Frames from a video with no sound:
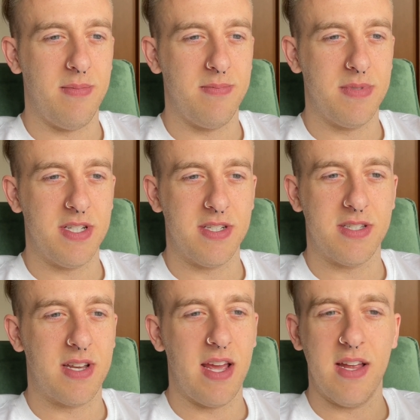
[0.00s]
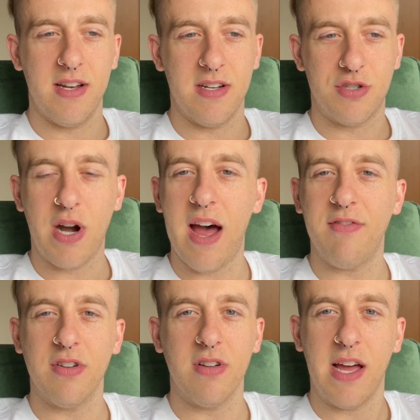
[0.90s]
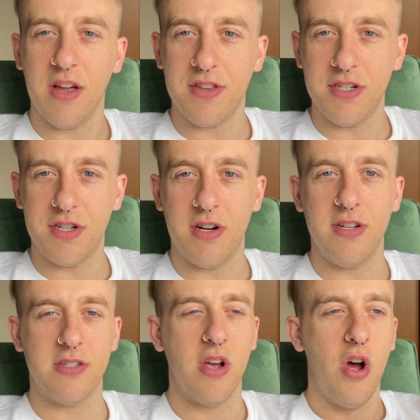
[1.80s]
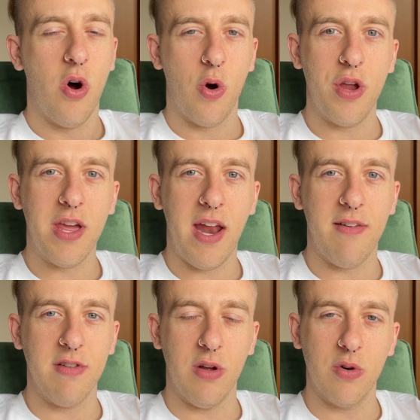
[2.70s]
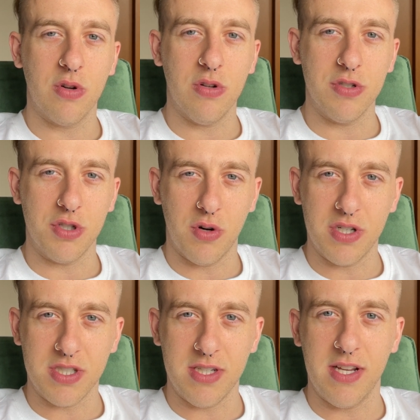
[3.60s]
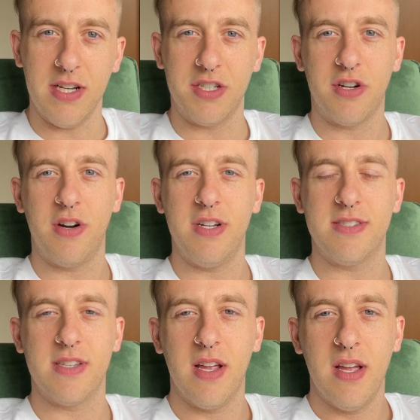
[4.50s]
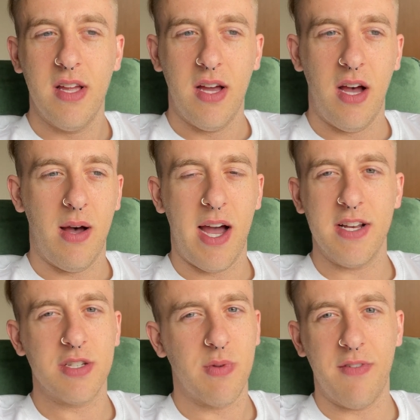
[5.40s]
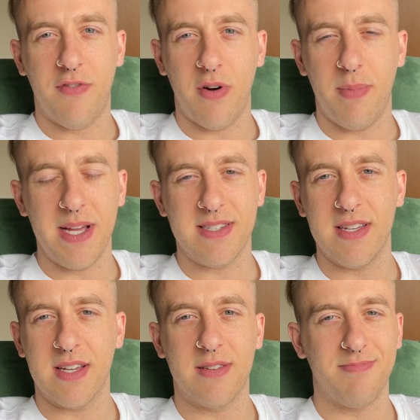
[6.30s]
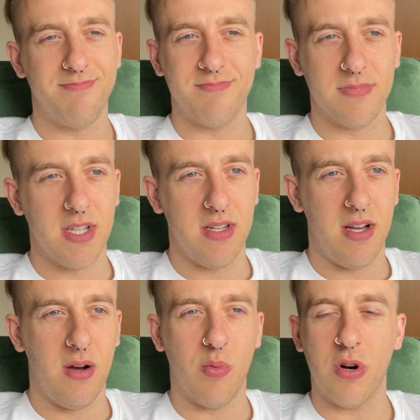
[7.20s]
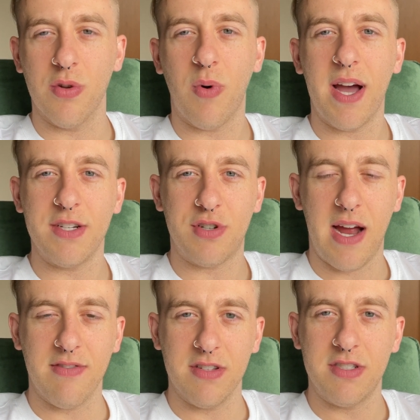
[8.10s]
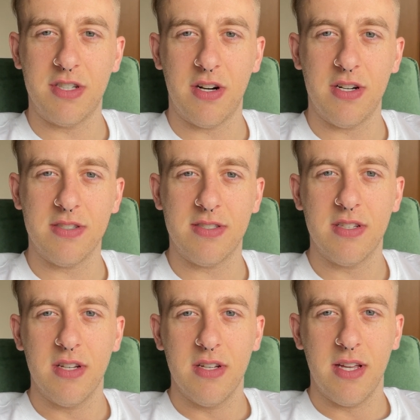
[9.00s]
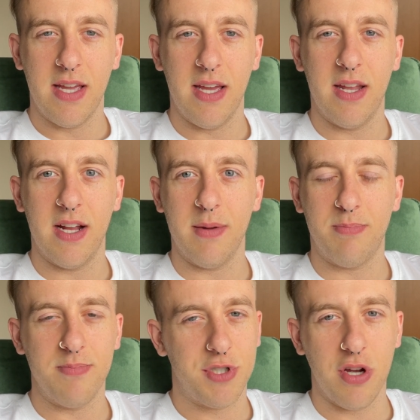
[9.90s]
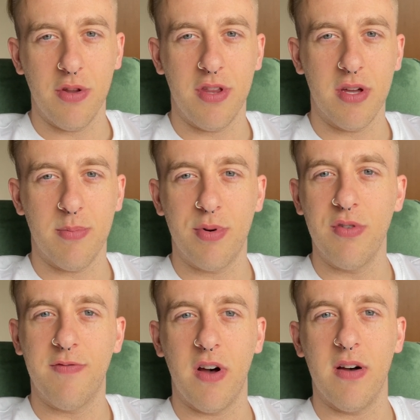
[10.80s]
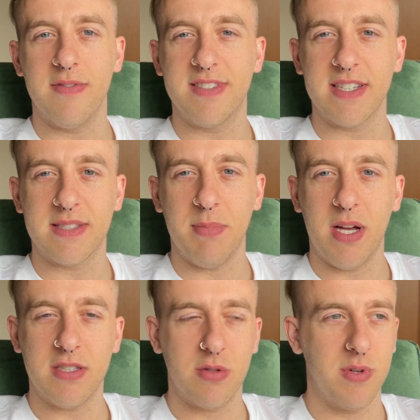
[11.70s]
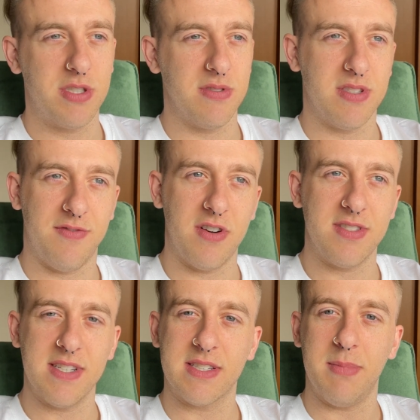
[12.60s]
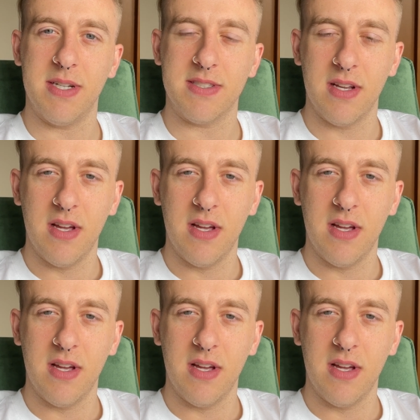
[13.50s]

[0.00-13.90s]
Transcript: just travel health insurance, or you can have local Georgian insurance. I just went for basic worldwide travel insurance, and I showed the proof of 6 months, which was the first 6 months